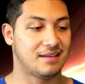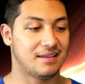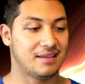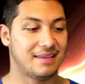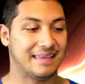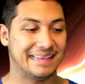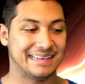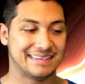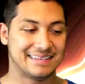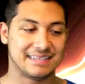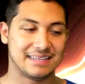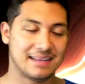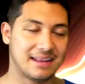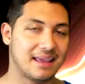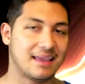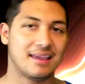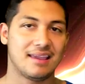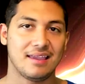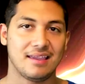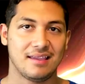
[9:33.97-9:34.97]
And
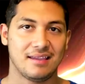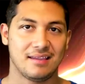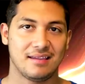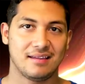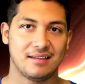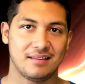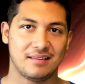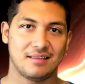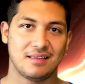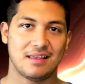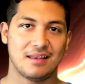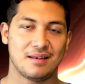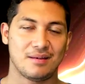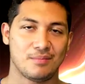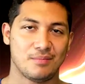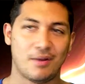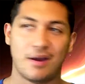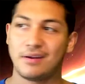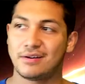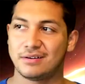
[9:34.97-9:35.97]
today, in
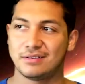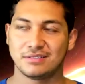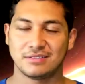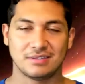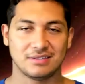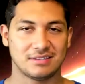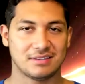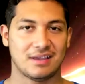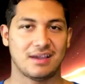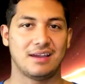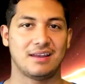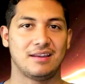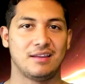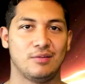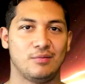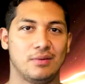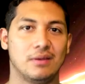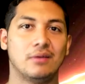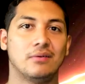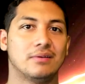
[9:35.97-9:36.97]
modern society,
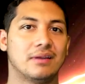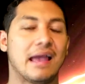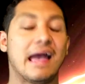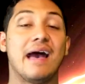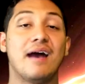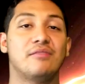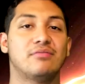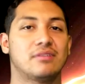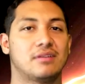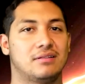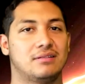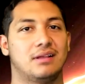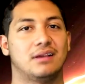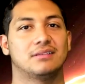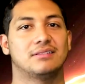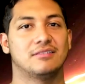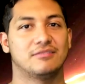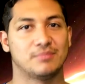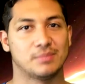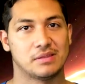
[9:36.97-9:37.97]
we don't have a
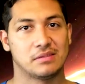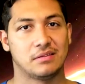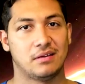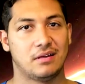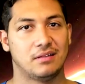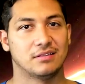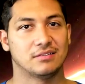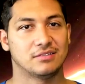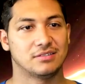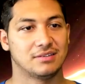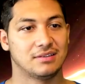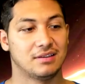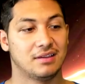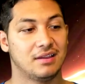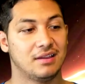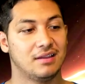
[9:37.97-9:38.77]
collective mythology.